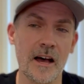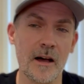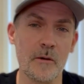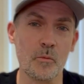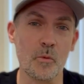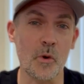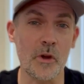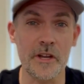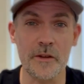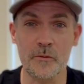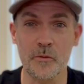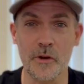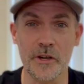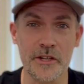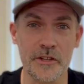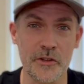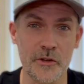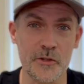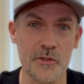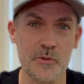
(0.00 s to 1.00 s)
What if one
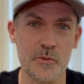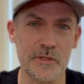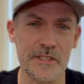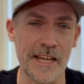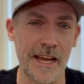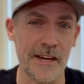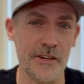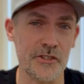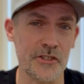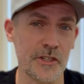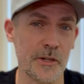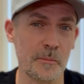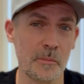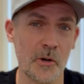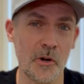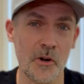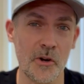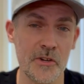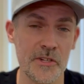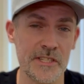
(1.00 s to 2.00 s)
of those was actually a
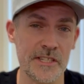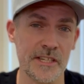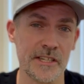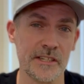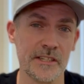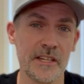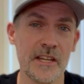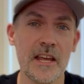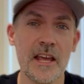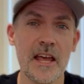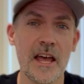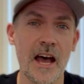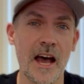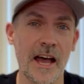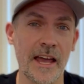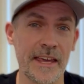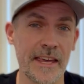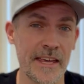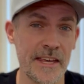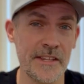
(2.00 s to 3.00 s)
person?
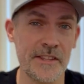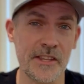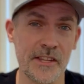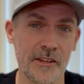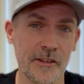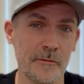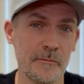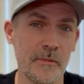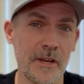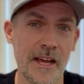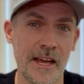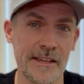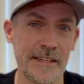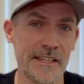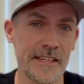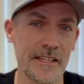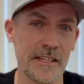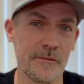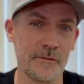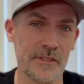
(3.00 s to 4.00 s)
I hit them, I
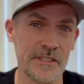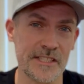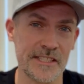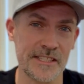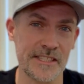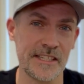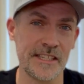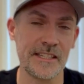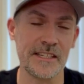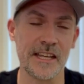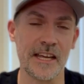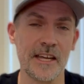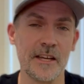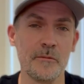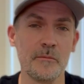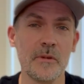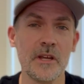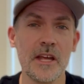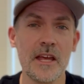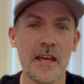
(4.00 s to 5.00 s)
didn't even see
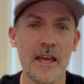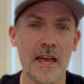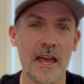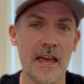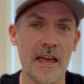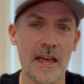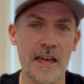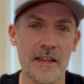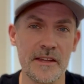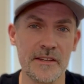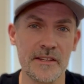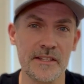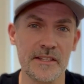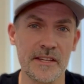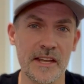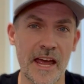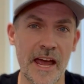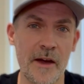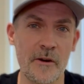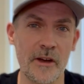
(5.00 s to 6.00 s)
them, and
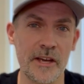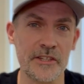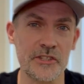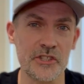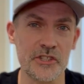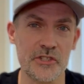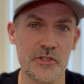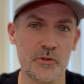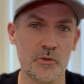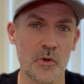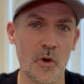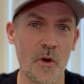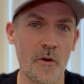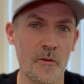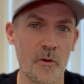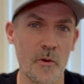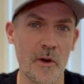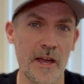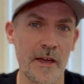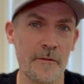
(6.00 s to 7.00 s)
now I just drove
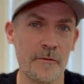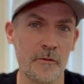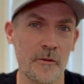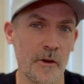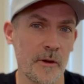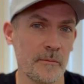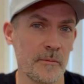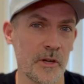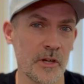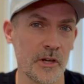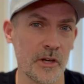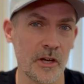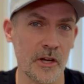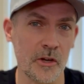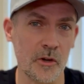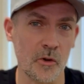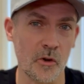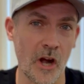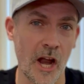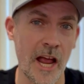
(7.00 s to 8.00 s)
away from a
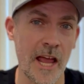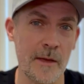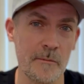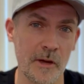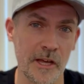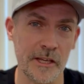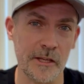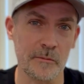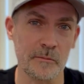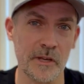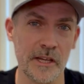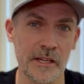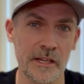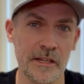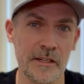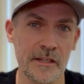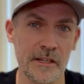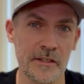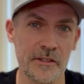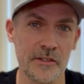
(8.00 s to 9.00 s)
crime I
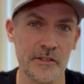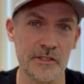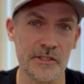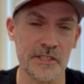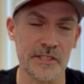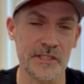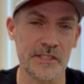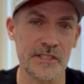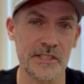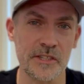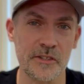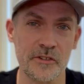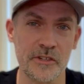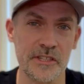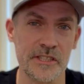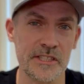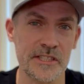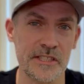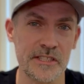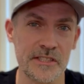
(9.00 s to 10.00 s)
committed, and there's a
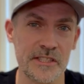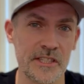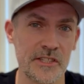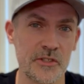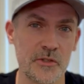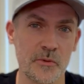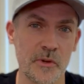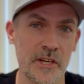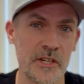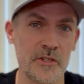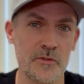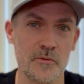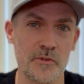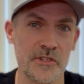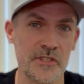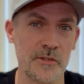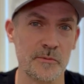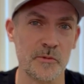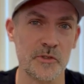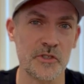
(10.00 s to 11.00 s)
serious situation where
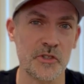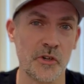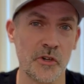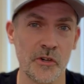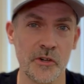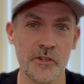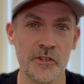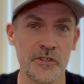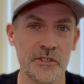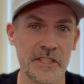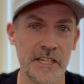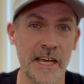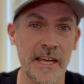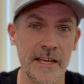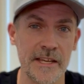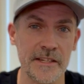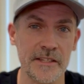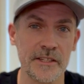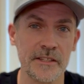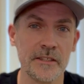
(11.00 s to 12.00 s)
someone's hurt or
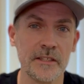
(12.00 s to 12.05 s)
dead.